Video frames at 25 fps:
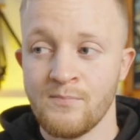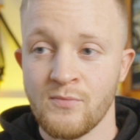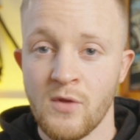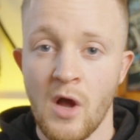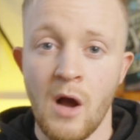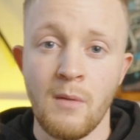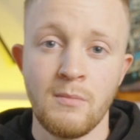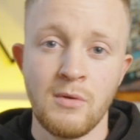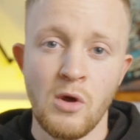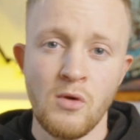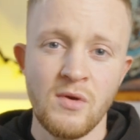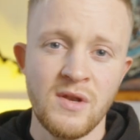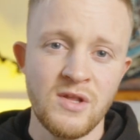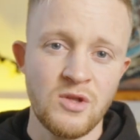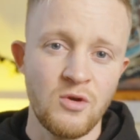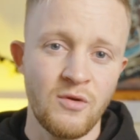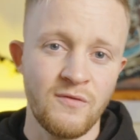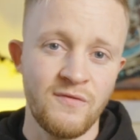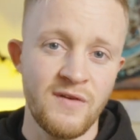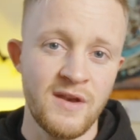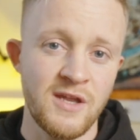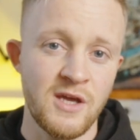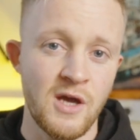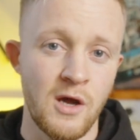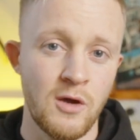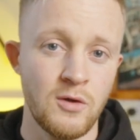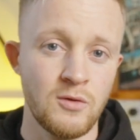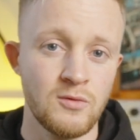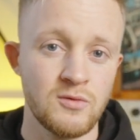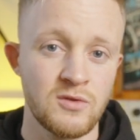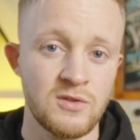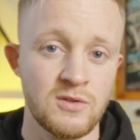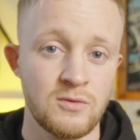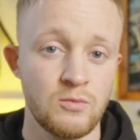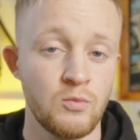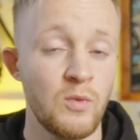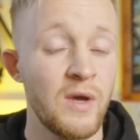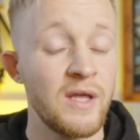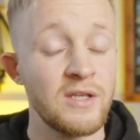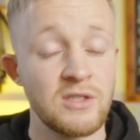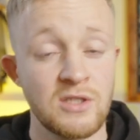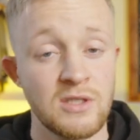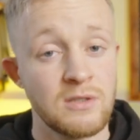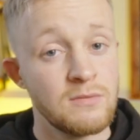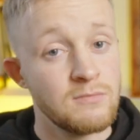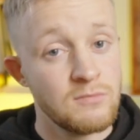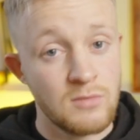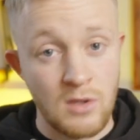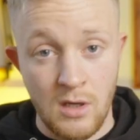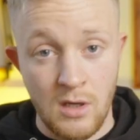Uploading your videos, which
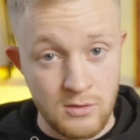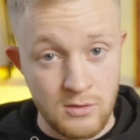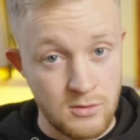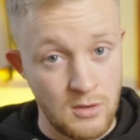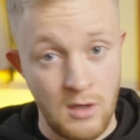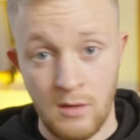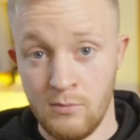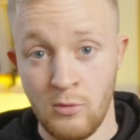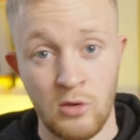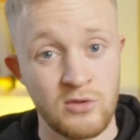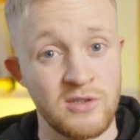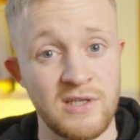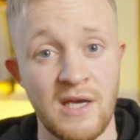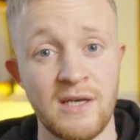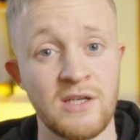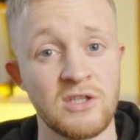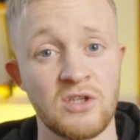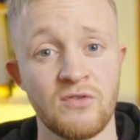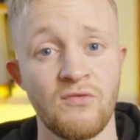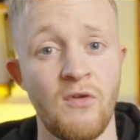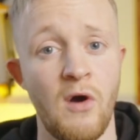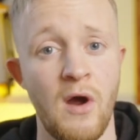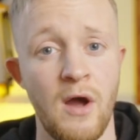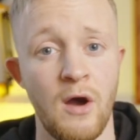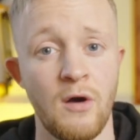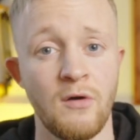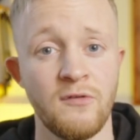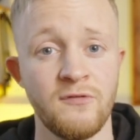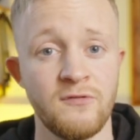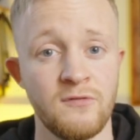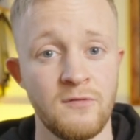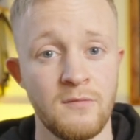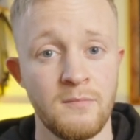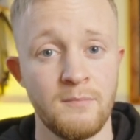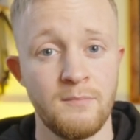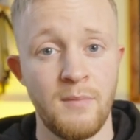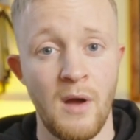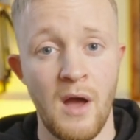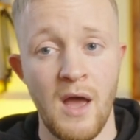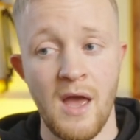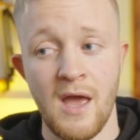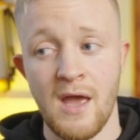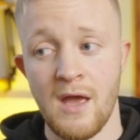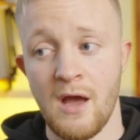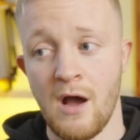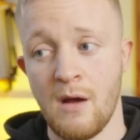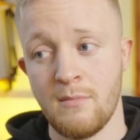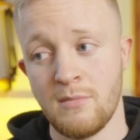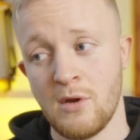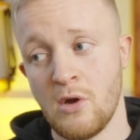I'm not saying it's a write-off, but
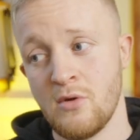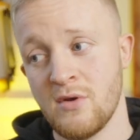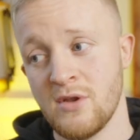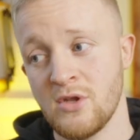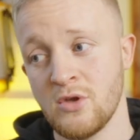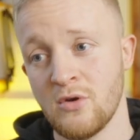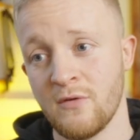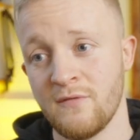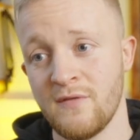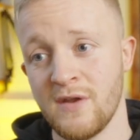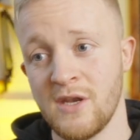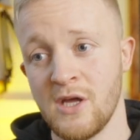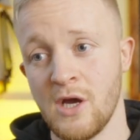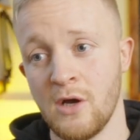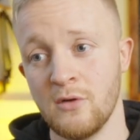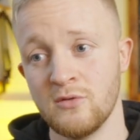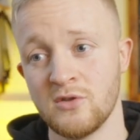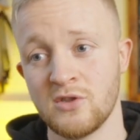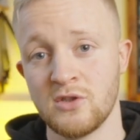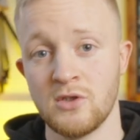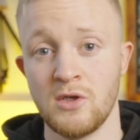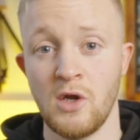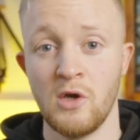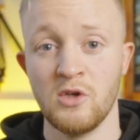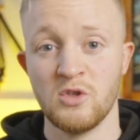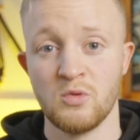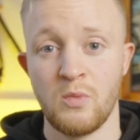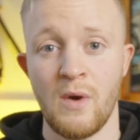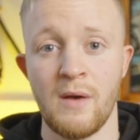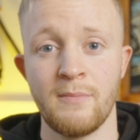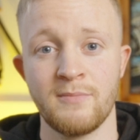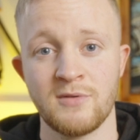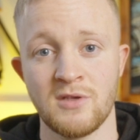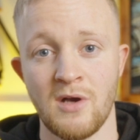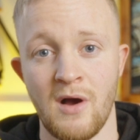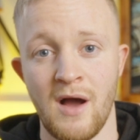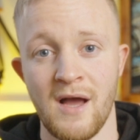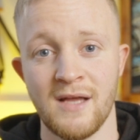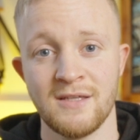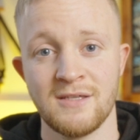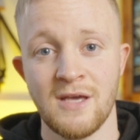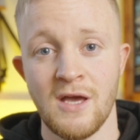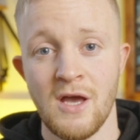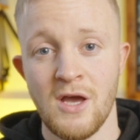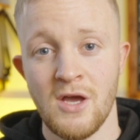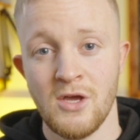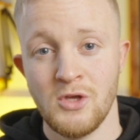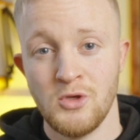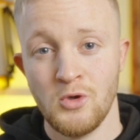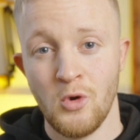uploading your videos to those websites,
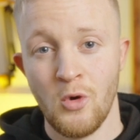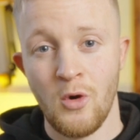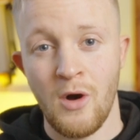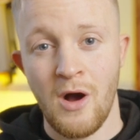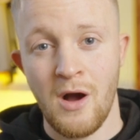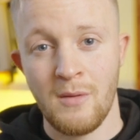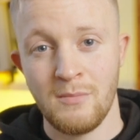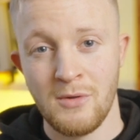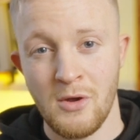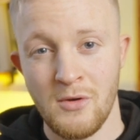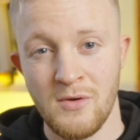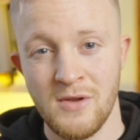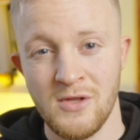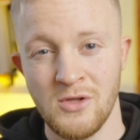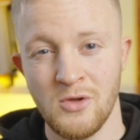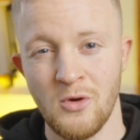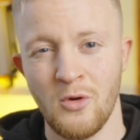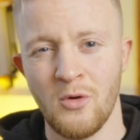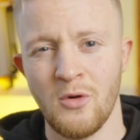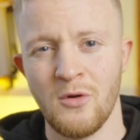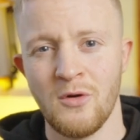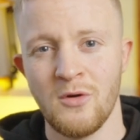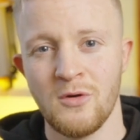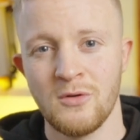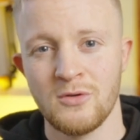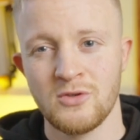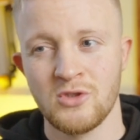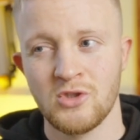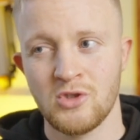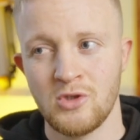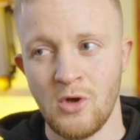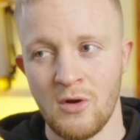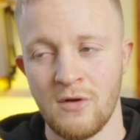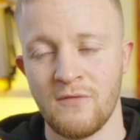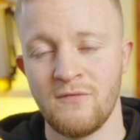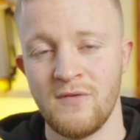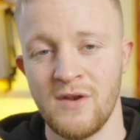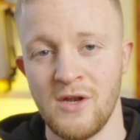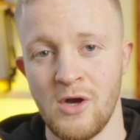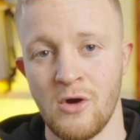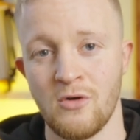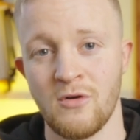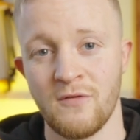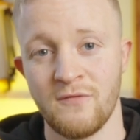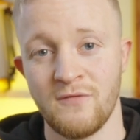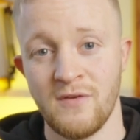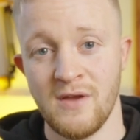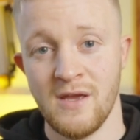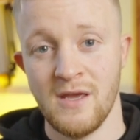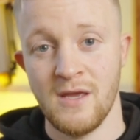you're uploading your stock
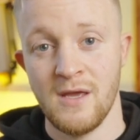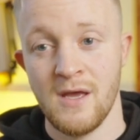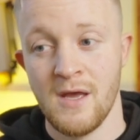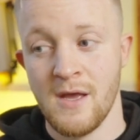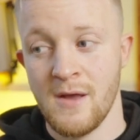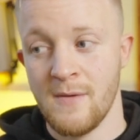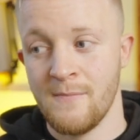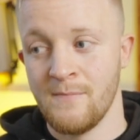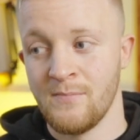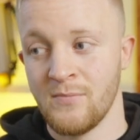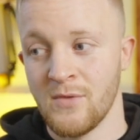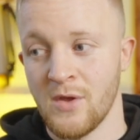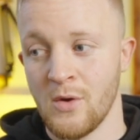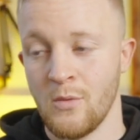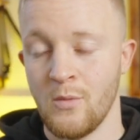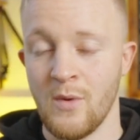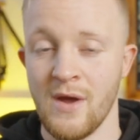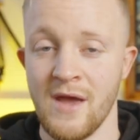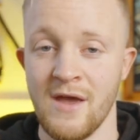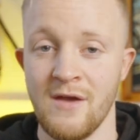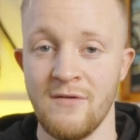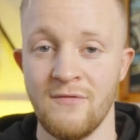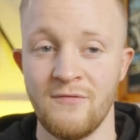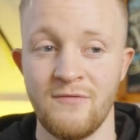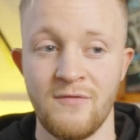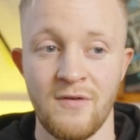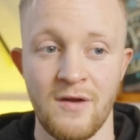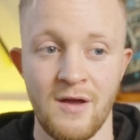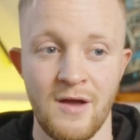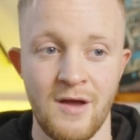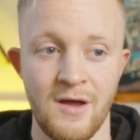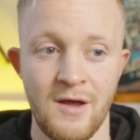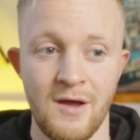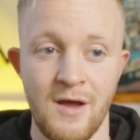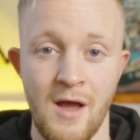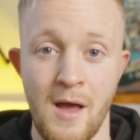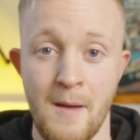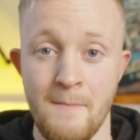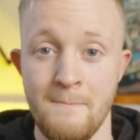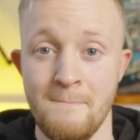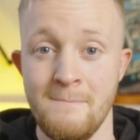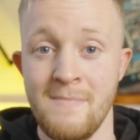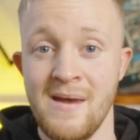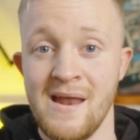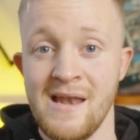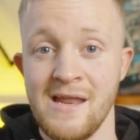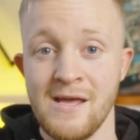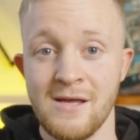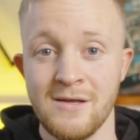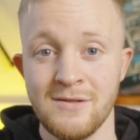videography with a
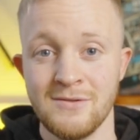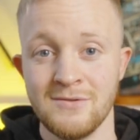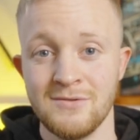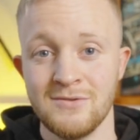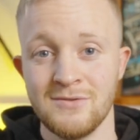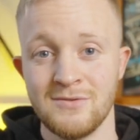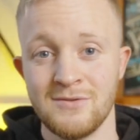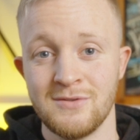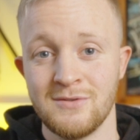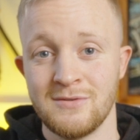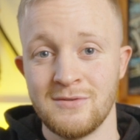million